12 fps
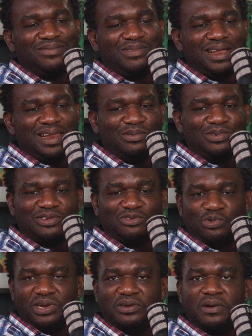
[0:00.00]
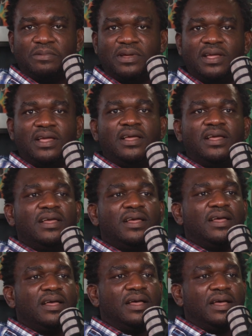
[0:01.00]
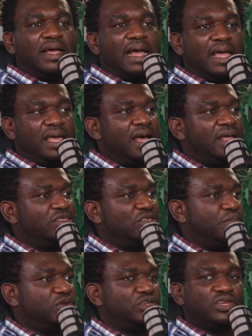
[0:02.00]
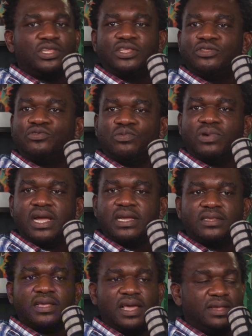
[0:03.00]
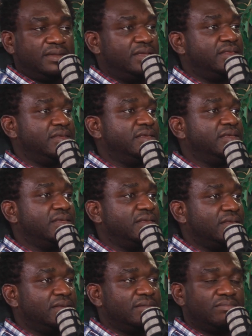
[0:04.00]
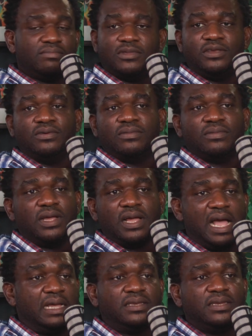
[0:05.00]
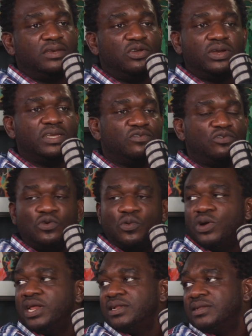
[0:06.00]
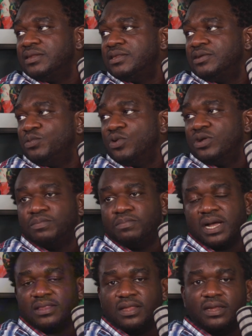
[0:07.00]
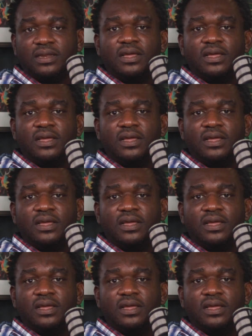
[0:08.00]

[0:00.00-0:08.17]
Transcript: while I was growing up, I had the opportunity to write SAT. I did not even know what SAT was back then.